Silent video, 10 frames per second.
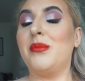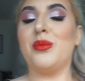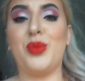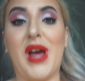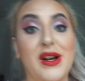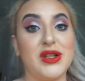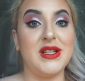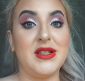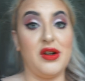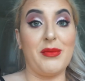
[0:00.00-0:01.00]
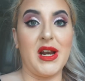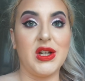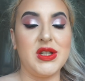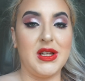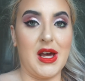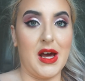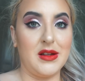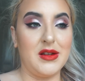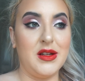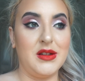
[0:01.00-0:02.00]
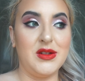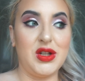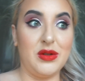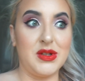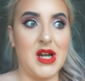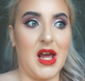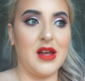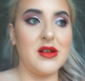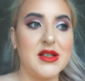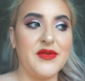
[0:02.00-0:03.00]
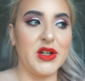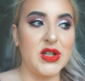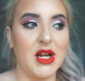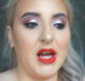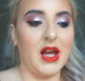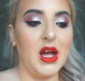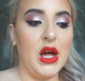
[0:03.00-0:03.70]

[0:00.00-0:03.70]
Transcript: We actually still managed to get 2 steaks for tonight.